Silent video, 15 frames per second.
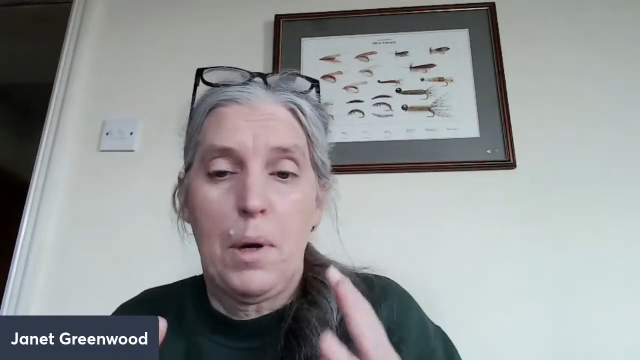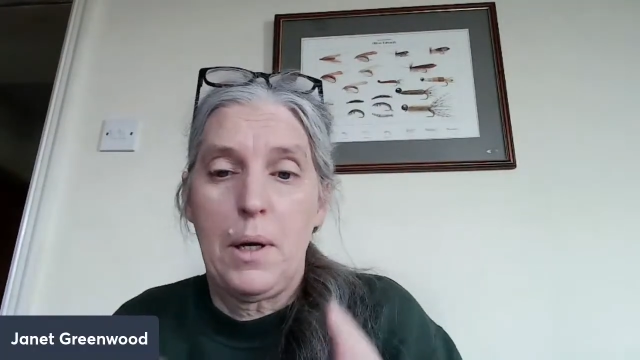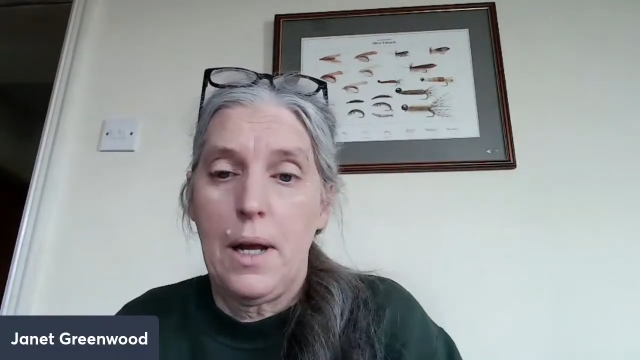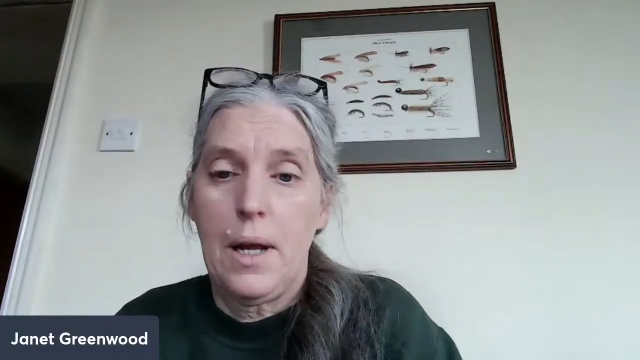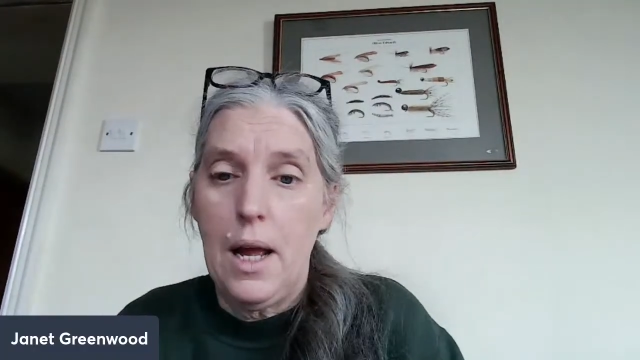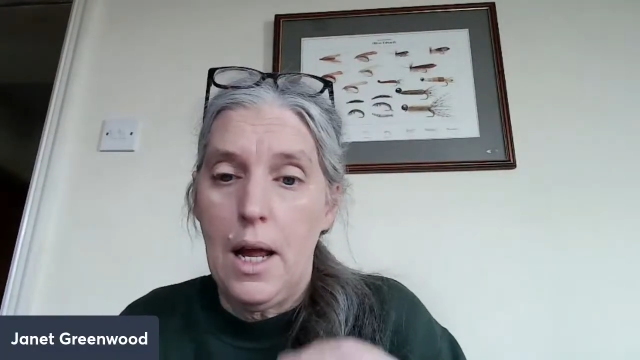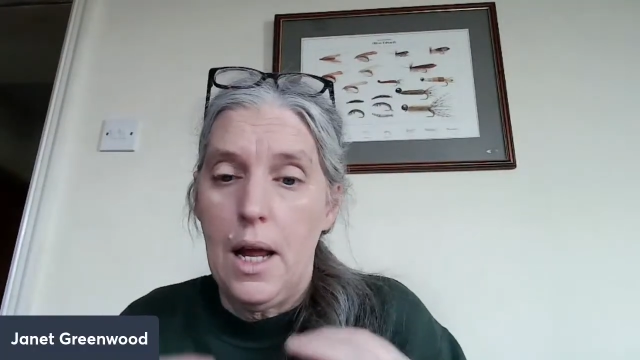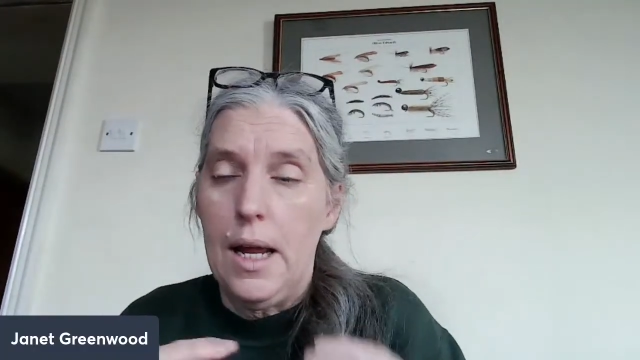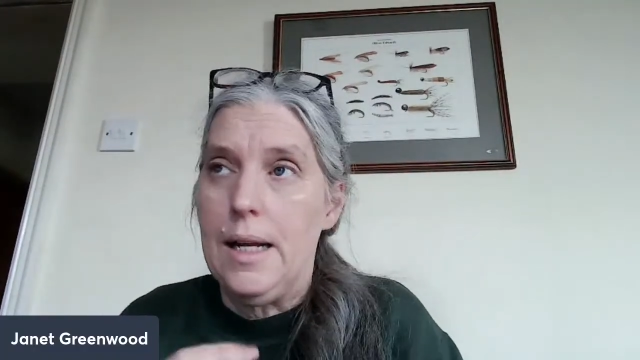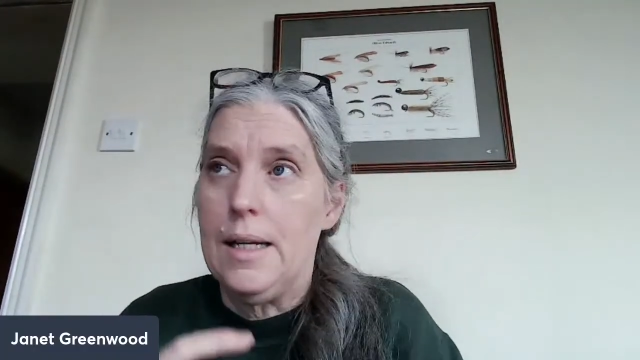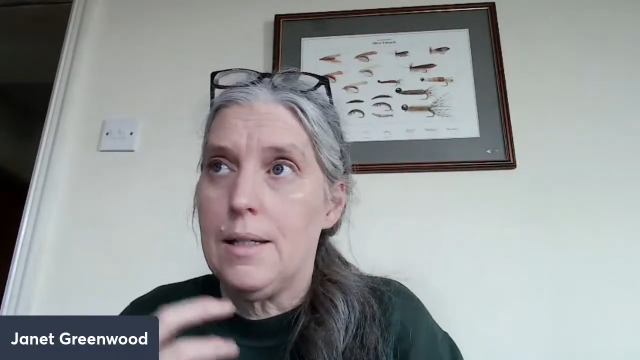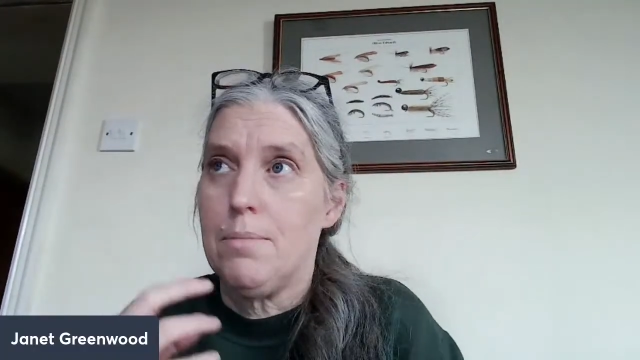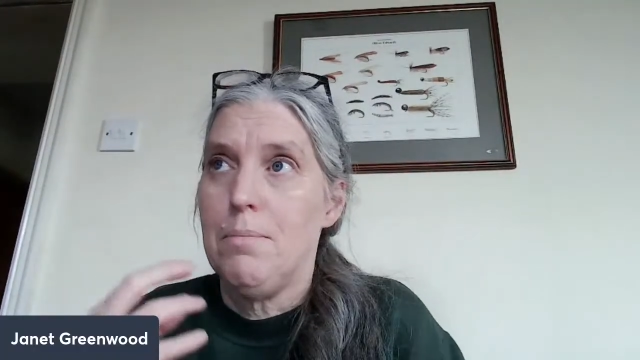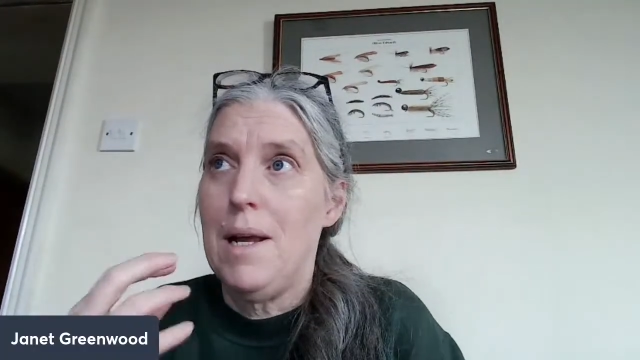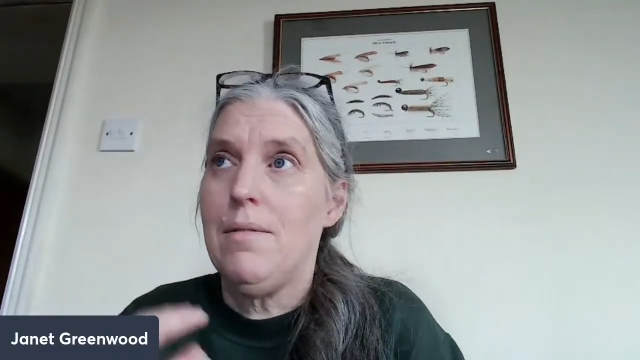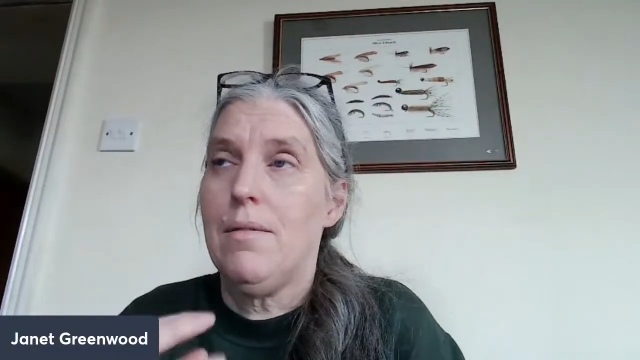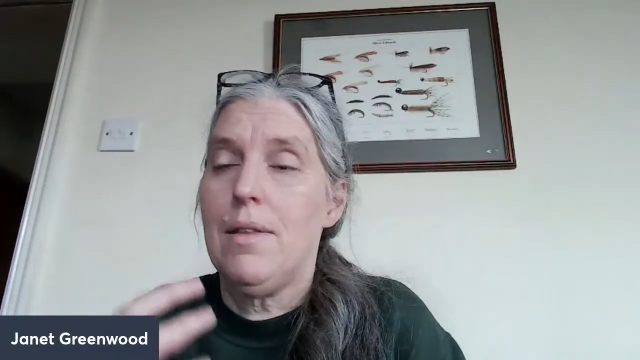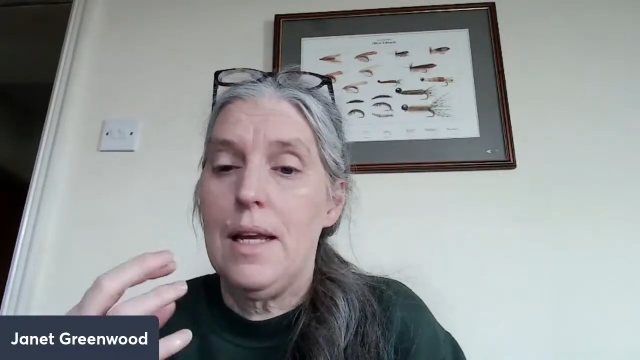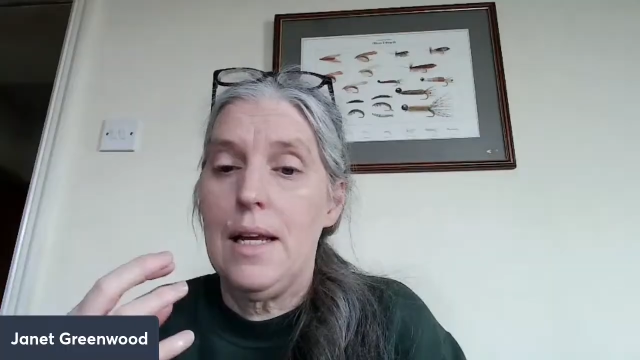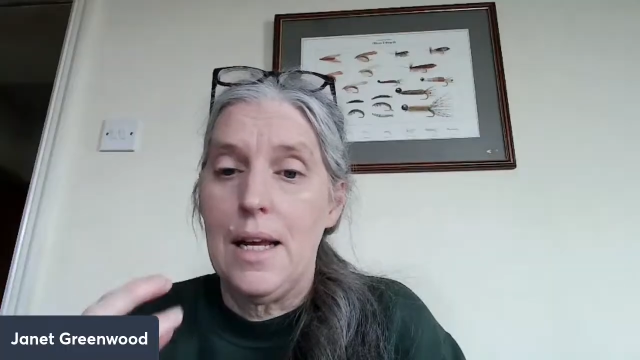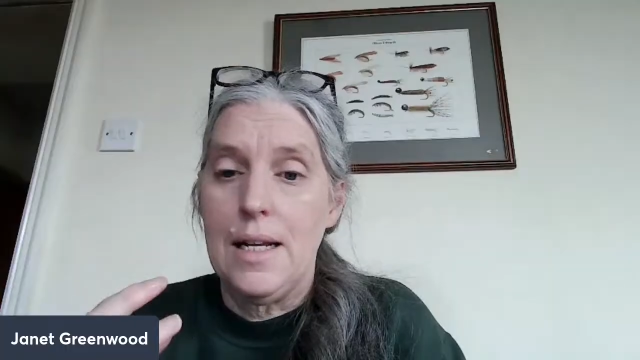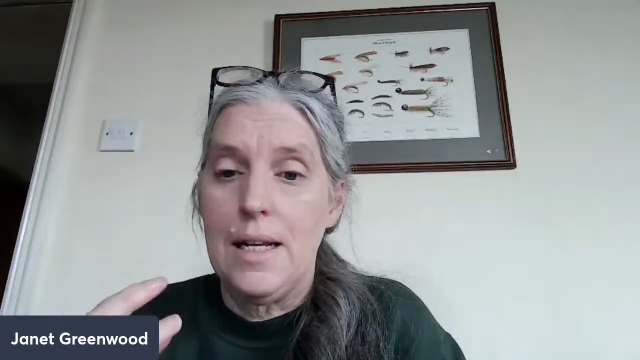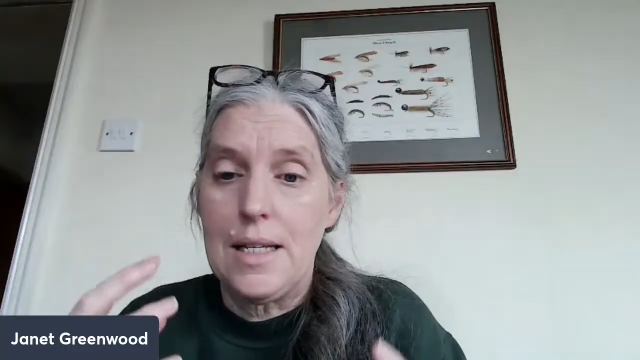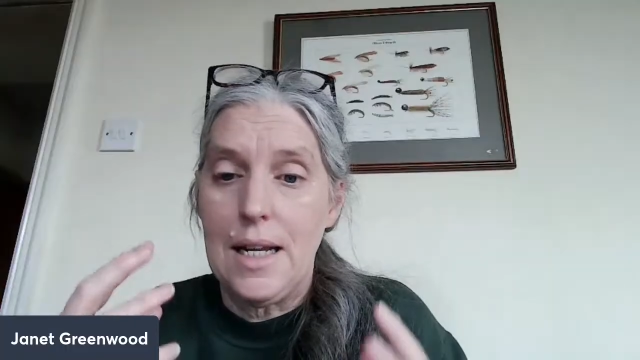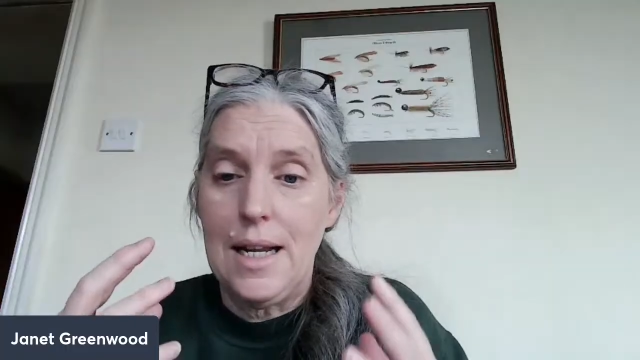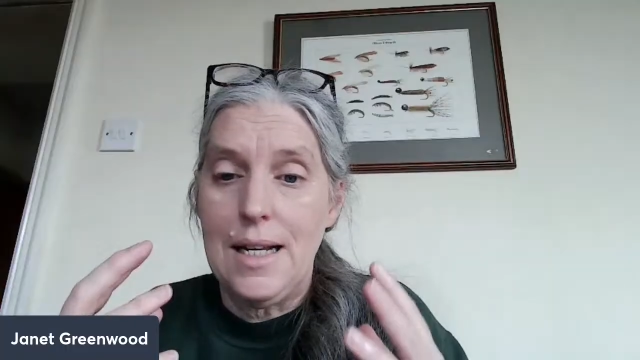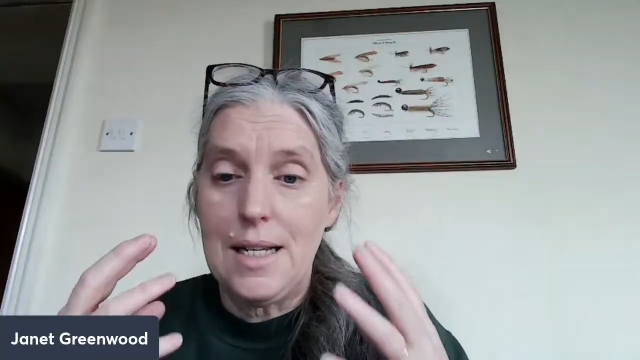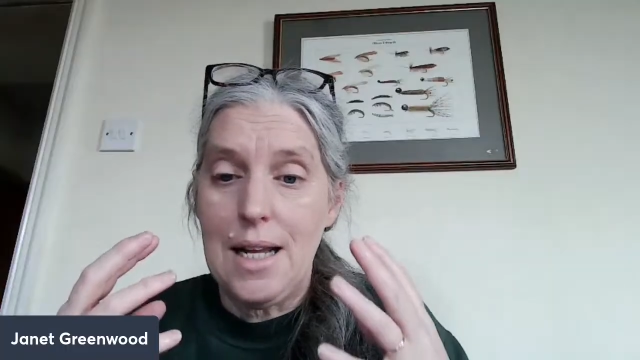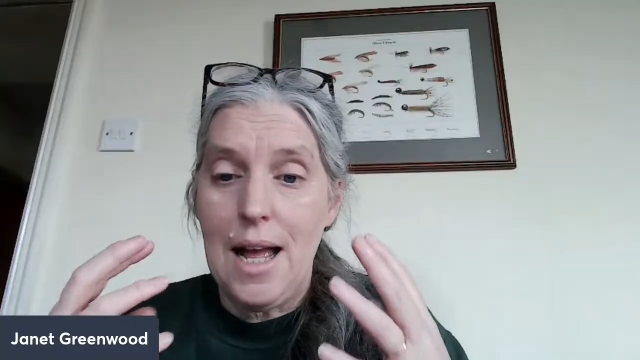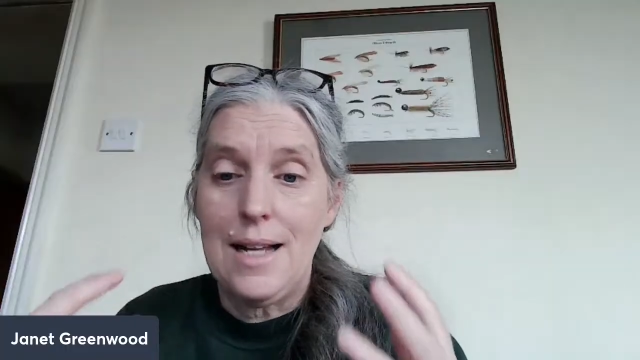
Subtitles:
but its main thing is it's